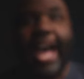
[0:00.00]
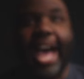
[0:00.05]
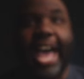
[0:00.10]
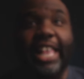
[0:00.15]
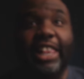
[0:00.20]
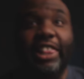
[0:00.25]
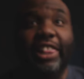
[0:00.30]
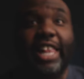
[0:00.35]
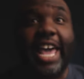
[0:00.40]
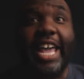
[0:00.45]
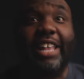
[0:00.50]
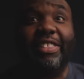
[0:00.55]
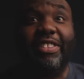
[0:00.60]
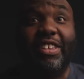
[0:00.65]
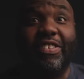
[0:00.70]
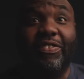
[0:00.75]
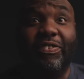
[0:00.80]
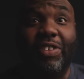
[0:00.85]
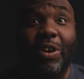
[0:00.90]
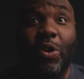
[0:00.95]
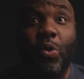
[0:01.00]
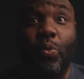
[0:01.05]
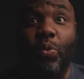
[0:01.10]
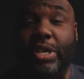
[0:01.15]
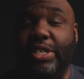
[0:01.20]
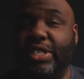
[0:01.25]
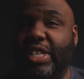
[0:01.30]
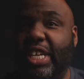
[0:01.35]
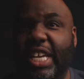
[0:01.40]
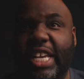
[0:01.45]
I like these flavored
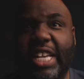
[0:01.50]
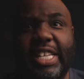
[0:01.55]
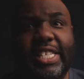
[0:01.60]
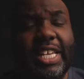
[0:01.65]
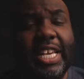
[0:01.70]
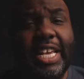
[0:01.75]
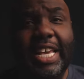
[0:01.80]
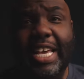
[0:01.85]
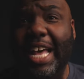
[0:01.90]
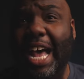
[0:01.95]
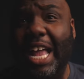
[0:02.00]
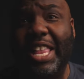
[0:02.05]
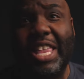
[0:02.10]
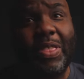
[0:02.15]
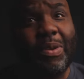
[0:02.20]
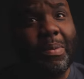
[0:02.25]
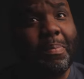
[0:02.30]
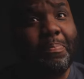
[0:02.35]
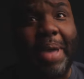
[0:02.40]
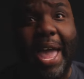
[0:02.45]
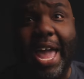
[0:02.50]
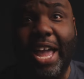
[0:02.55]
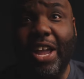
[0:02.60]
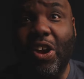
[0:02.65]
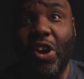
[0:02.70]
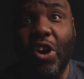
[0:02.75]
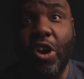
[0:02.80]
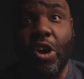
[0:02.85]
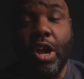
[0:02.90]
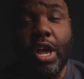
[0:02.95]
whiskeys another
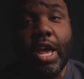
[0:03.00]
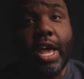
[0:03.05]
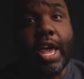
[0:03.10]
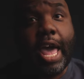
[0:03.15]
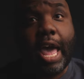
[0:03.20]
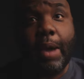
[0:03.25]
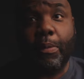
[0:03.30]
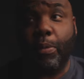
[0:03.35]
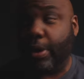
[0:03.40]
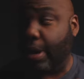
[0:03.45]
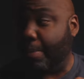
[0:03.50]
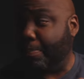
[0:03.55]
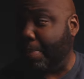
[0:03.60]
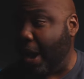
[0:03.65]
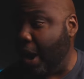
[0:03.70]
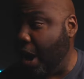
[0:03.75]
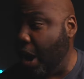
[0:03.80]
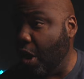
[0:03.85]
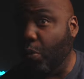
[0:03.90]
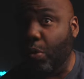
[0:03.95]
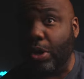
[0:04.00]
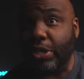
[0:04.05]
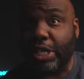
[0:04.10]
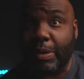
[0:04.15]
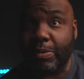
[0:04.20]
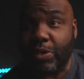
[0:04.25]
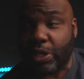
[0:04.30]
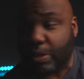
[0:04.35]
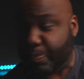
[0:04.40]
banger, and we're gonna pair it with something